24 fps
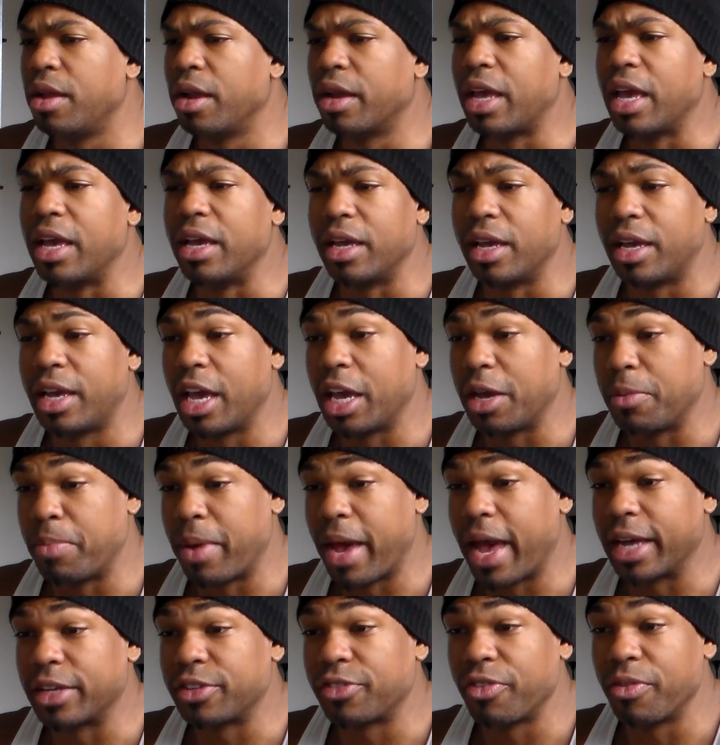They're getting
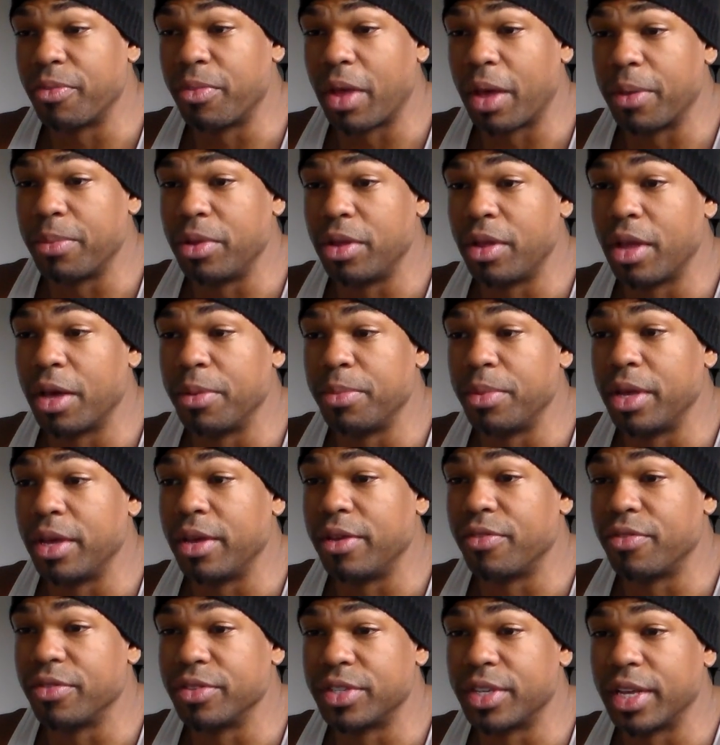kickbacks from
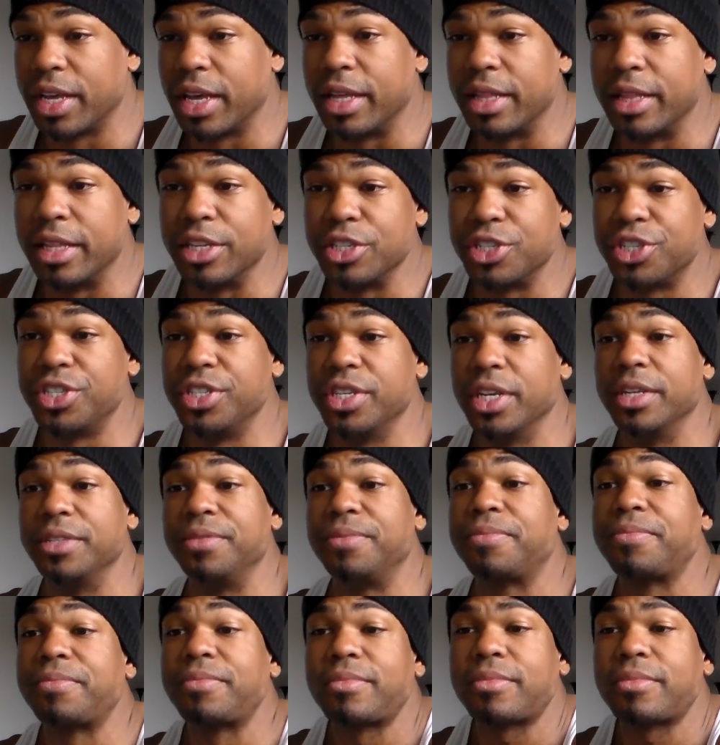WWE for saying this shit.